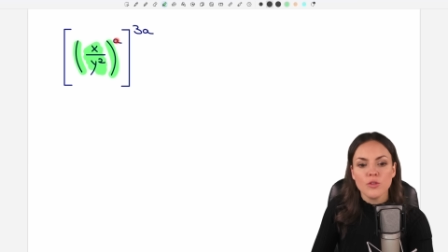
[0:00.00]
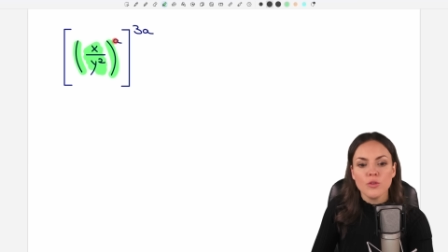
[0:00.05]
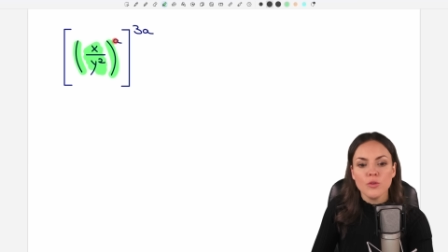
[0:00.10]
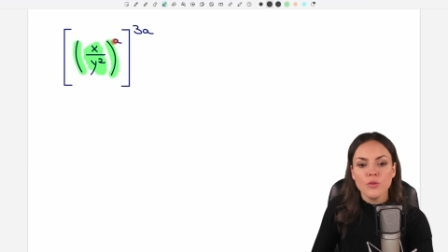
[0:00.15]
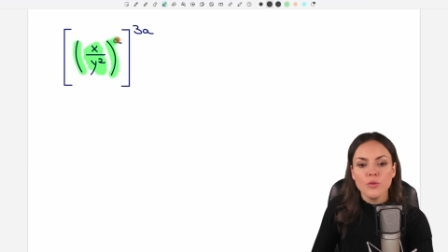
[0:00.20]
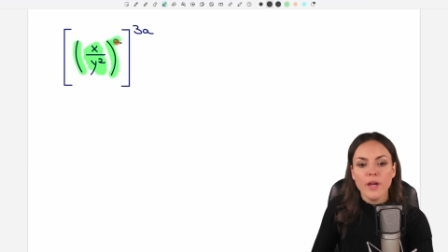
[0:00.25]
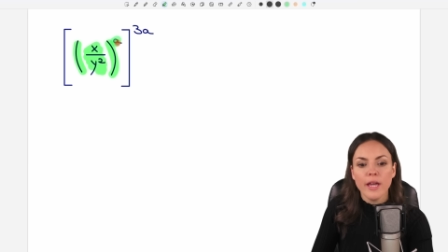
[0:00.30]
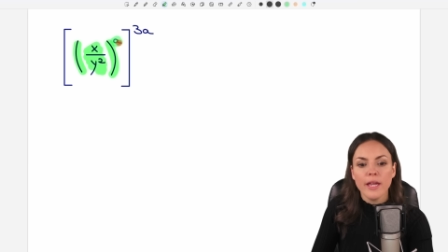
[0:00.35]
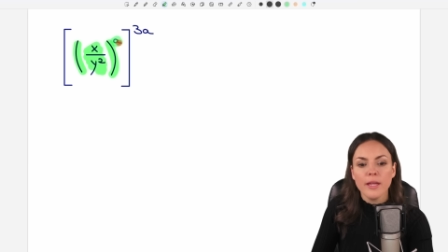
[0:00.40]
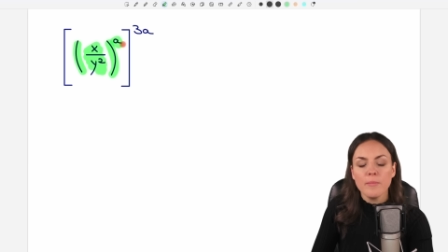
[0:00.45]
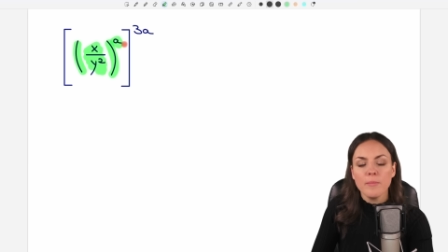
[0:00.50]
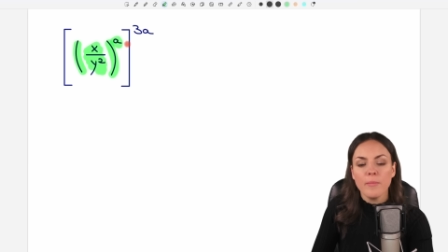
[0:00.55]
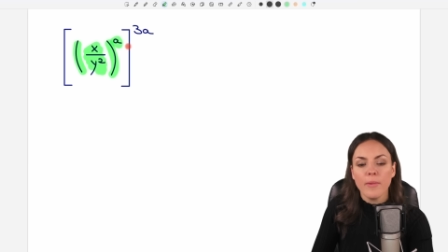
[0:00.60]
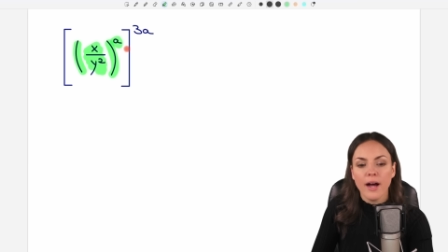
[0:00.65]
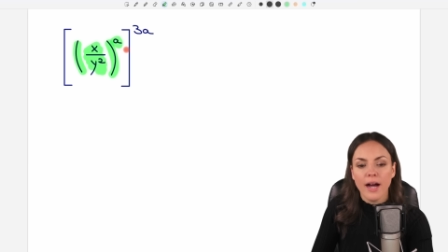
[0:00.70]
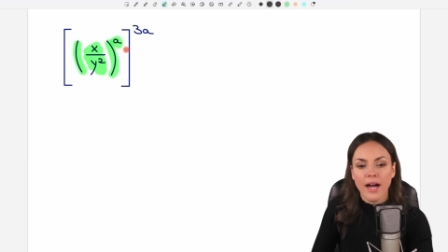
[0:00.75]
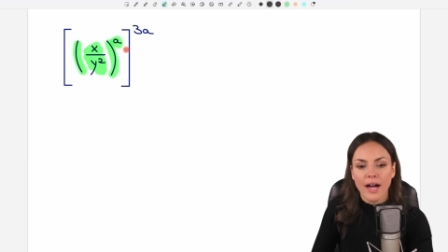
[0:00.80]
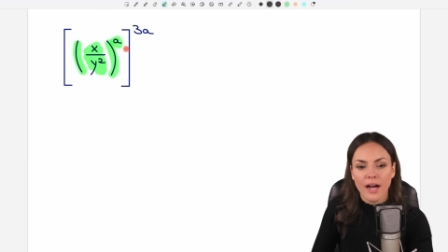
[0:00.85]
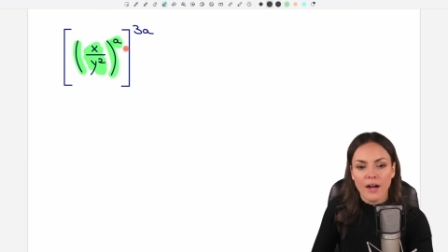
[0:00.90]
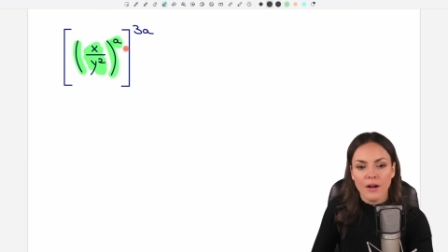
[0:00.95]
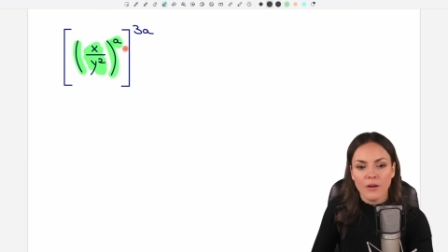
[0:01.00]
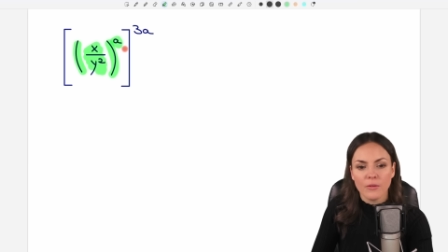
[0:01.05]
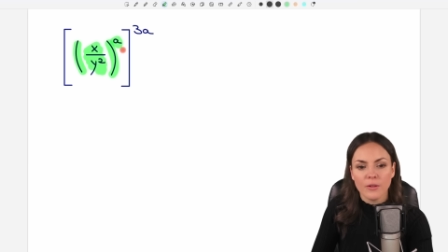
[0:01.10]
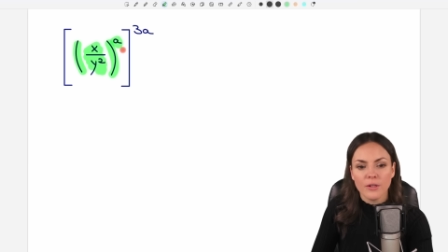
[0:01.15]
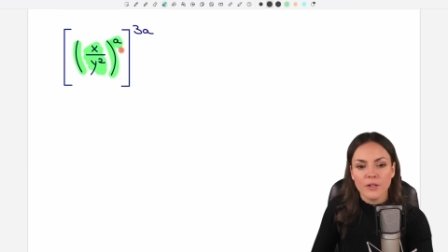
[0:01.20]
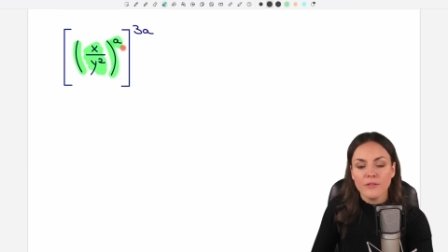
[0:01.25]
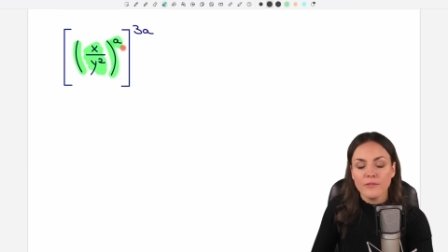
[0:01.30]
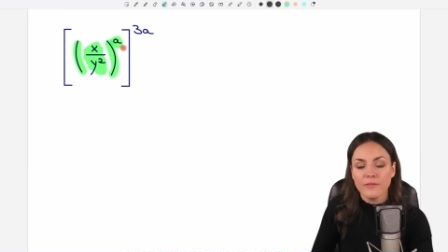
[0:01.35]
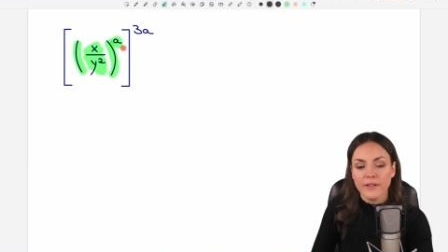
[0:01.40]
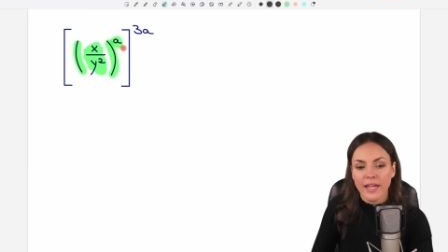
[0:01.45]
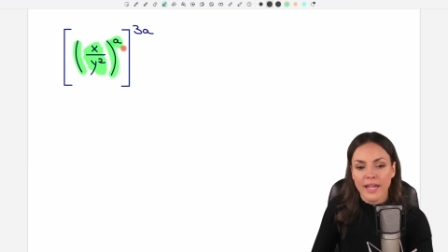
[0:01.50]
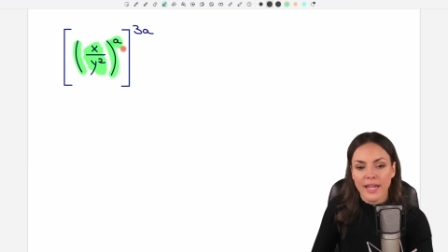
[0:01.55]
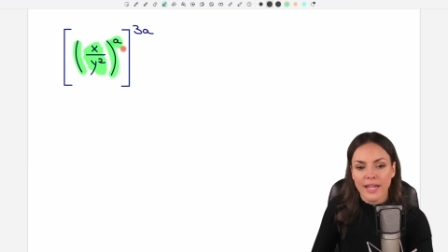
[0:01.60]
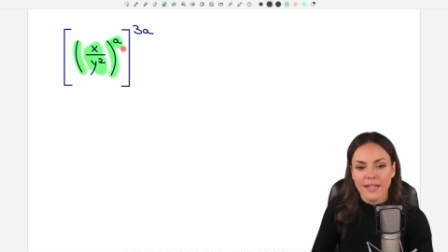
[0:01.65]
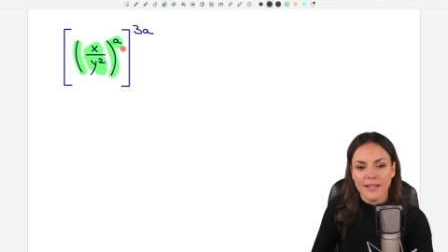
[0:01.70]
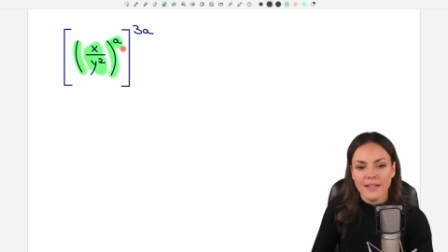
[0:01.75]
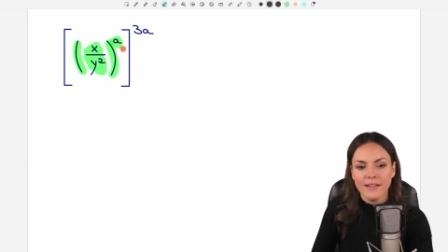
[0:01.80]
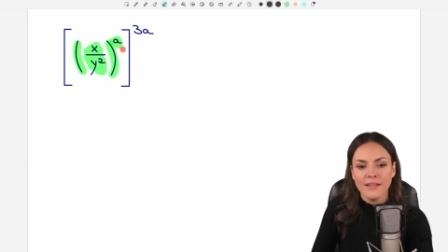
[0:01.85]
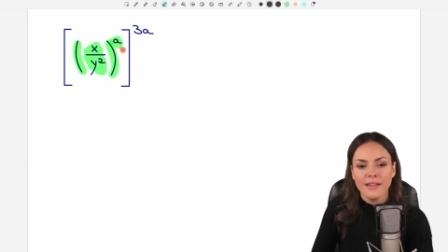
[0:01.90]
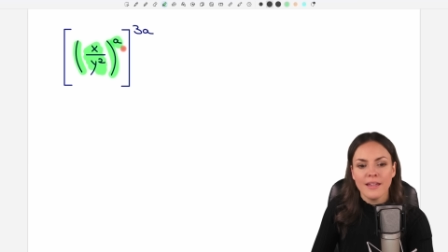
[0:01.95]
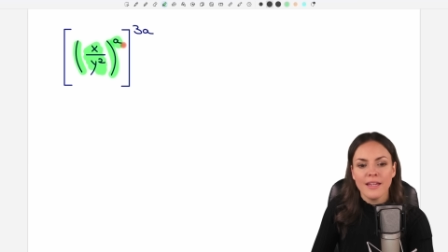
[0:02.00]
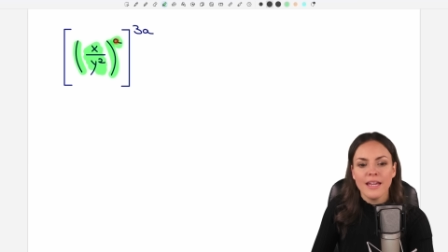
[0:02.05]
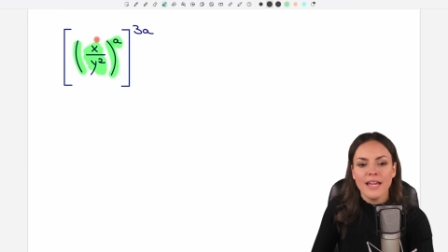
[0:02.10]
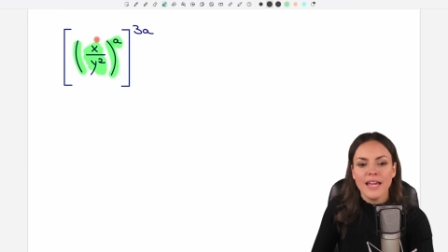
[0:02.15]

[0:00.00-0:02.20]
to a power of a,